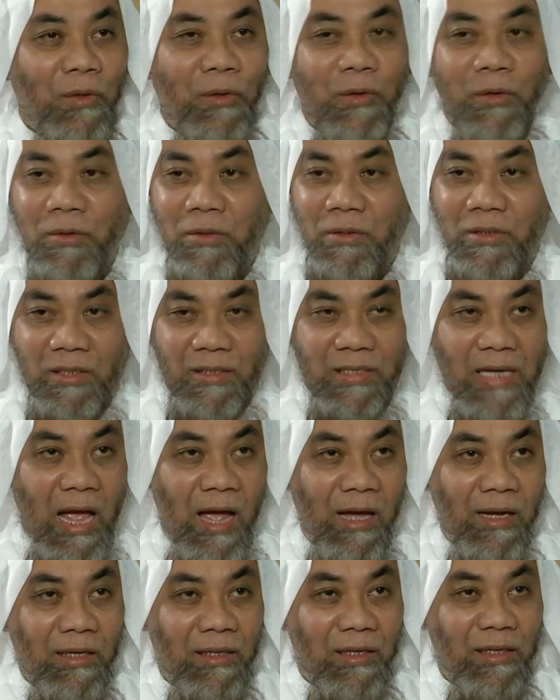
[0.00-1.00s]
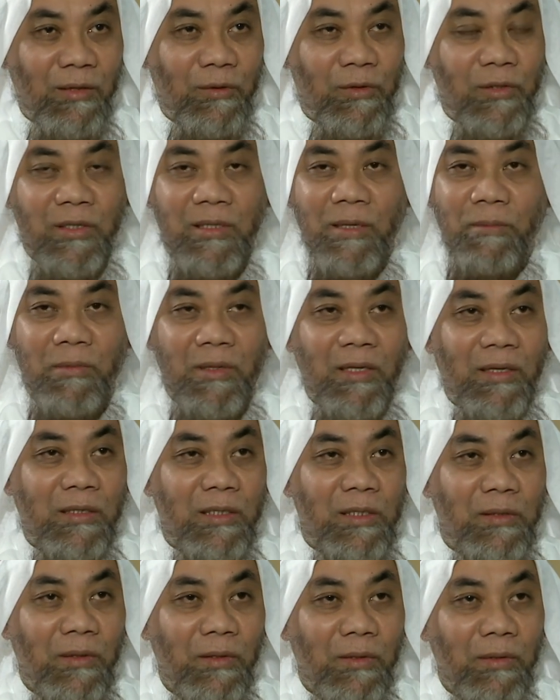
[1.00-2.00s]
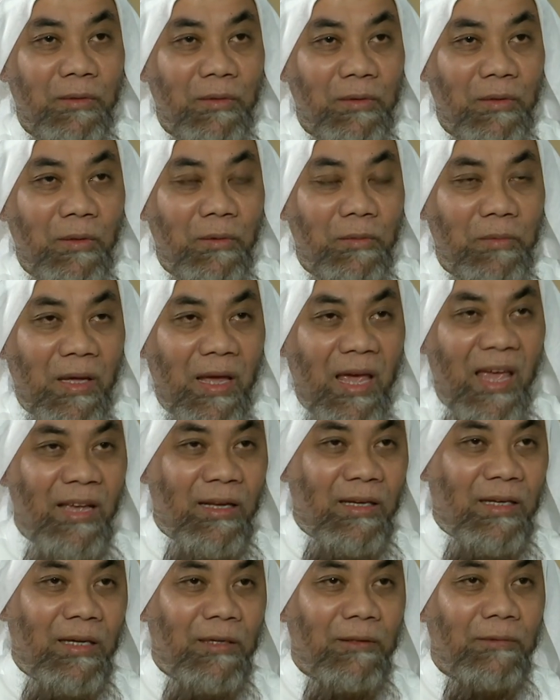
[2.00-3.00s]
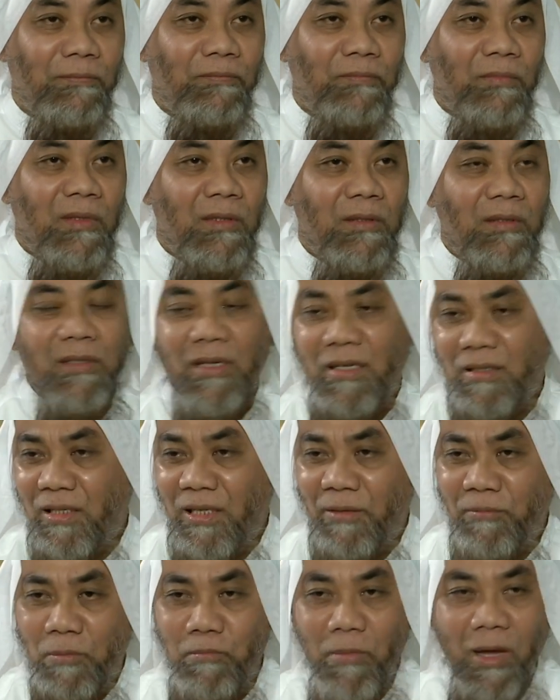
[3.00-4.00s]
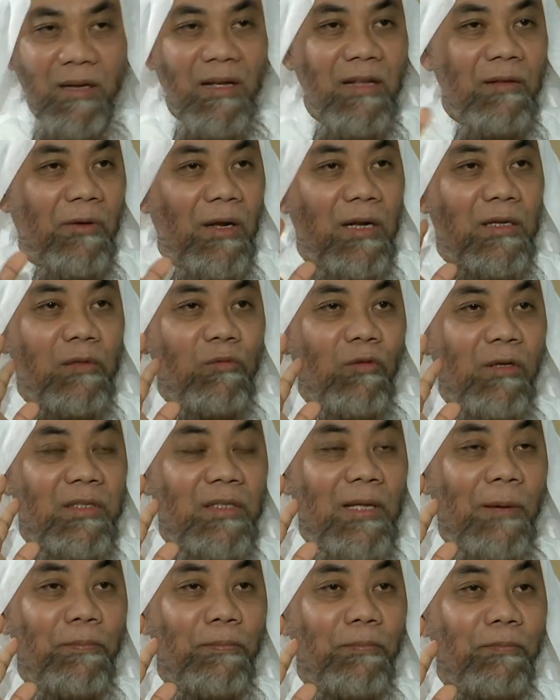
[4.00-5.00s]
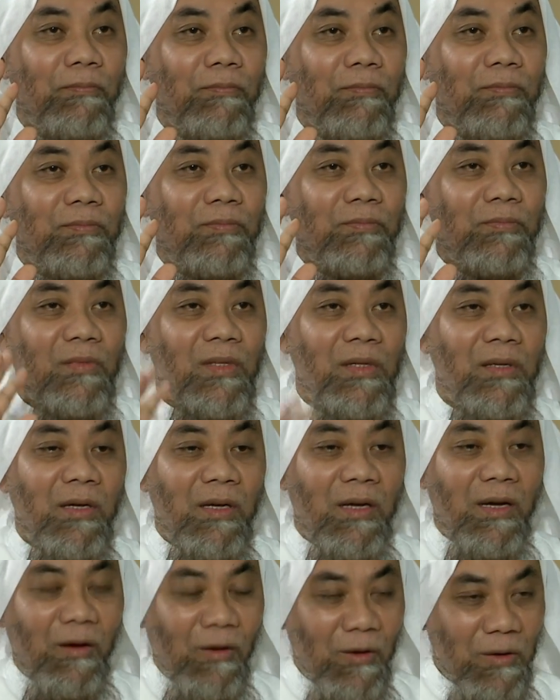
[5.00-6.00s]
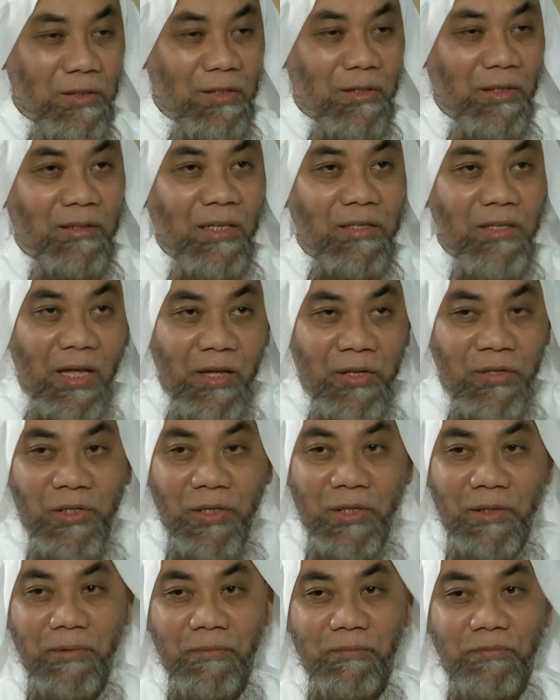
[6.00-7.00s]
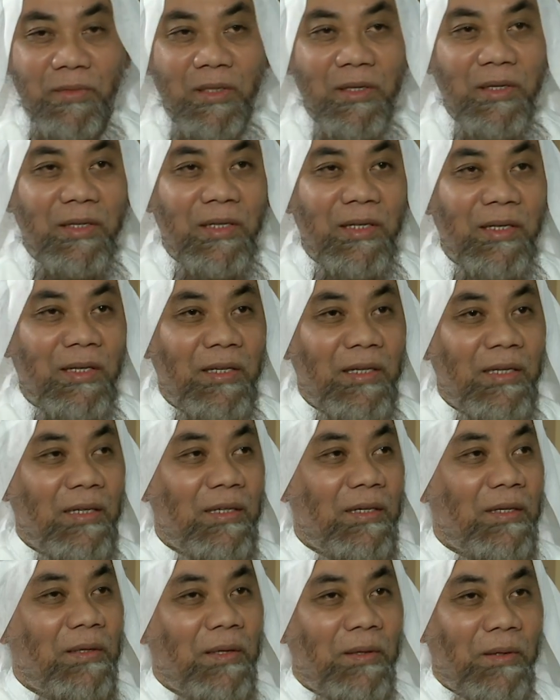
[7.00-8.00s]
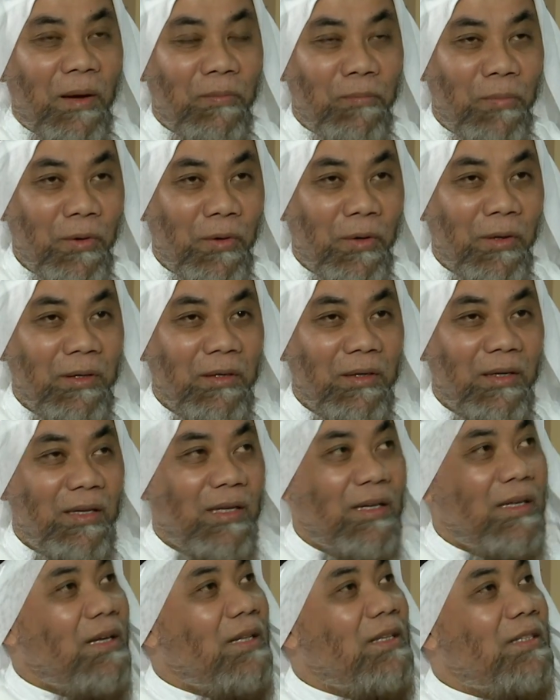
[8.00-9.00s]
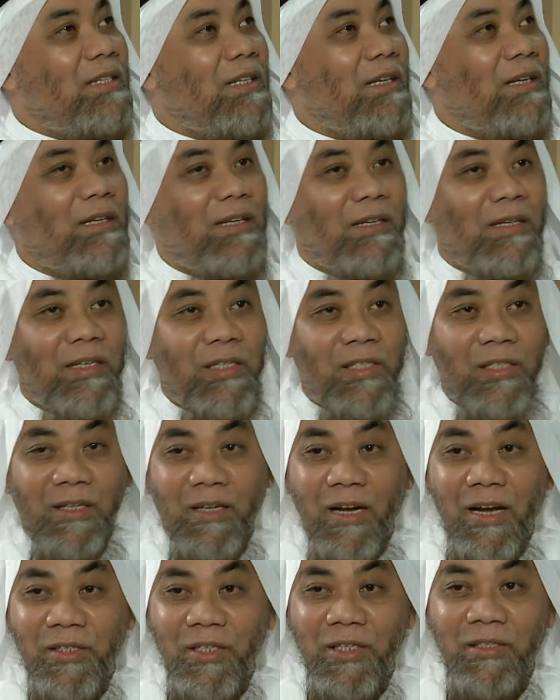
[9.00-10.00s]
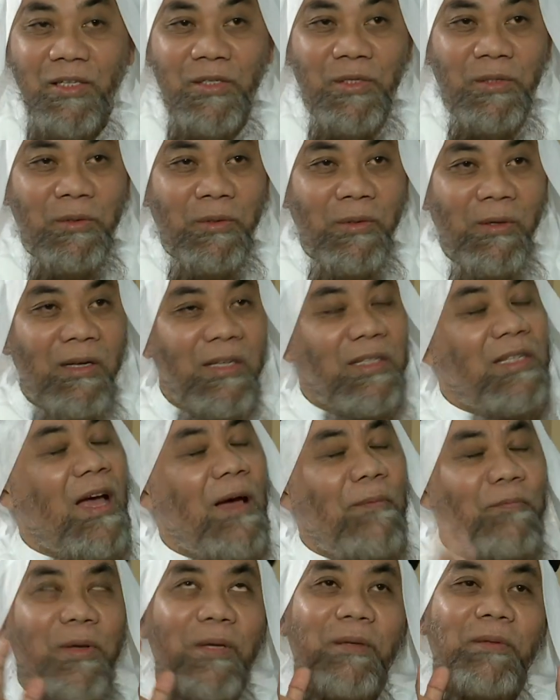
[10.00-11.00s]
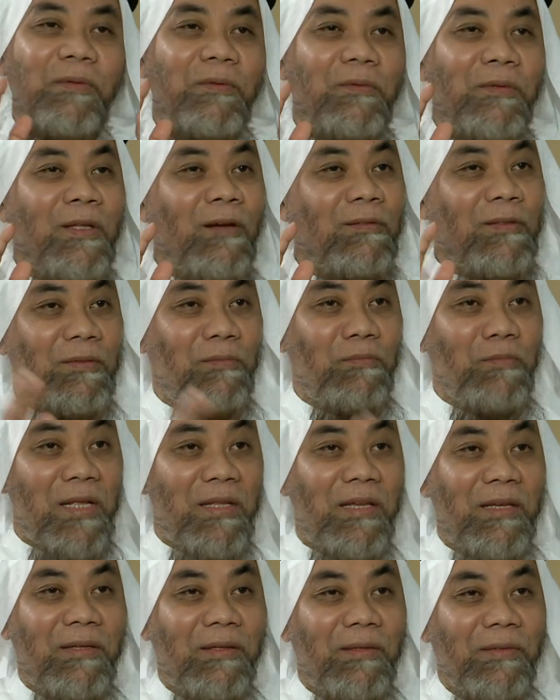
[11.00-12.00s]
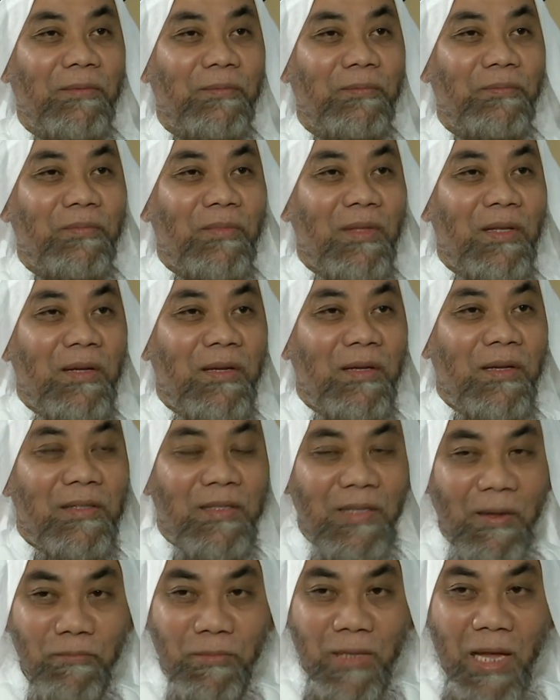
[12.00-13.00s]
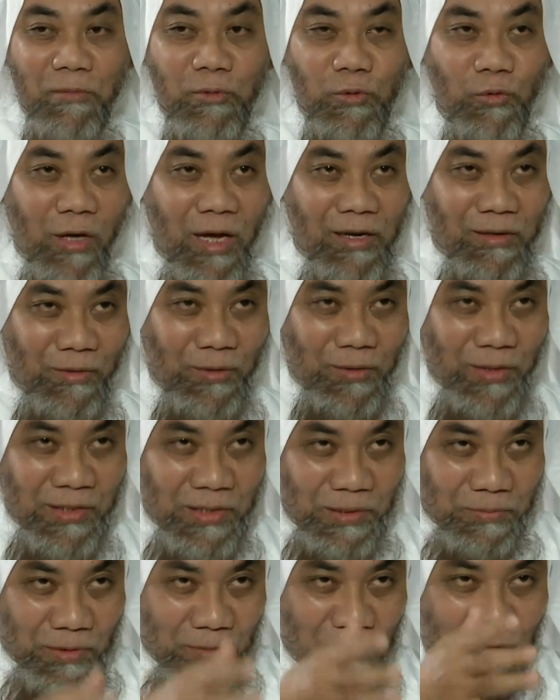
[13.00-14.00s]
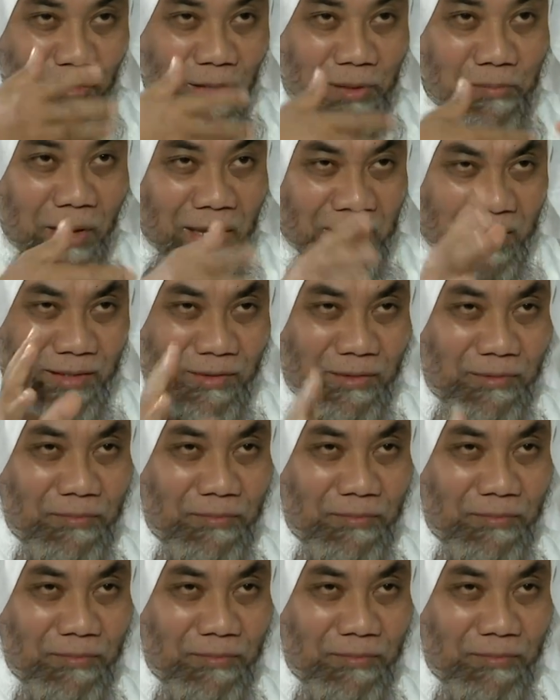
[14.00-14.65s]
or is hungry, or something is aching. Then give him milk and it will stop. Also a teenager, a boy can see his crush in the school, he's happy without money. Sometimes we're married.